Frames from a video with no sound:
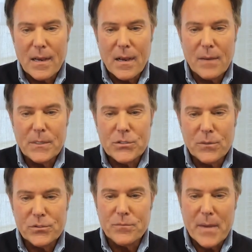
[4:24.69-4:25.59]
um, in
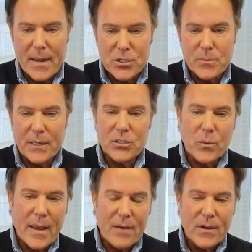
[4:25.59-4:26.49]
terms of management is
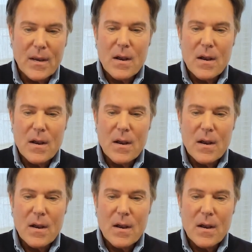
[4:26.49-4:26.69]
we have